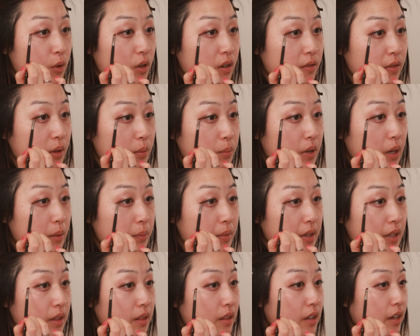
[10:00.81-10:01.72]
more of a
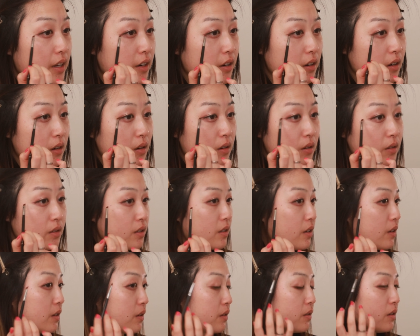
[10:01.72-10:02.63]
puppy liner
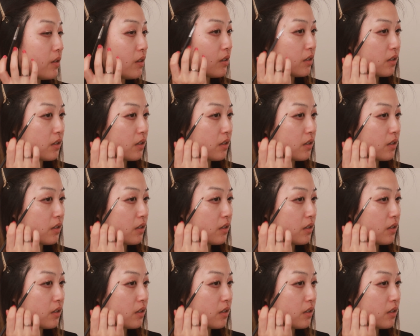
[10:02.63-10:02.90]
also.